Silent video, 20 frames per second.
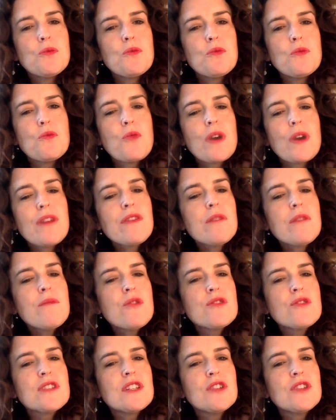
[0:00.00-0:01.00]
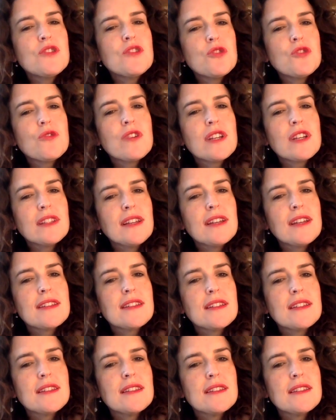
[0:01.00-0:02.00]
one of the most enduring
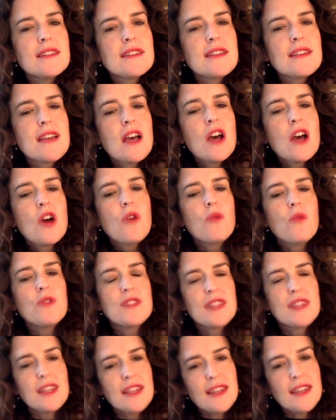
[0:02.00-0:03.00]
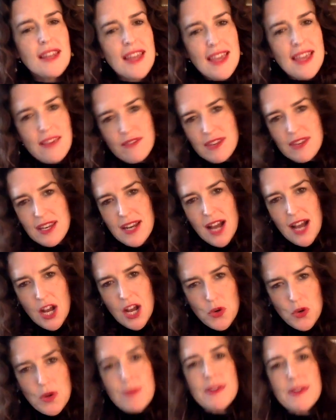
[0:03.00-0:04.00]
lessons was that even in our
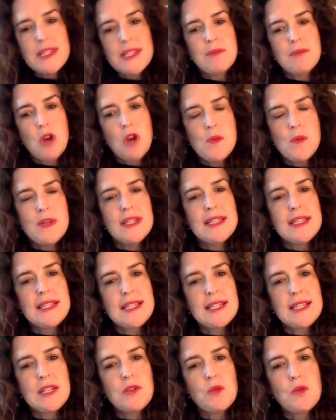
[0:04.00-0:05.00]
grimmest moments,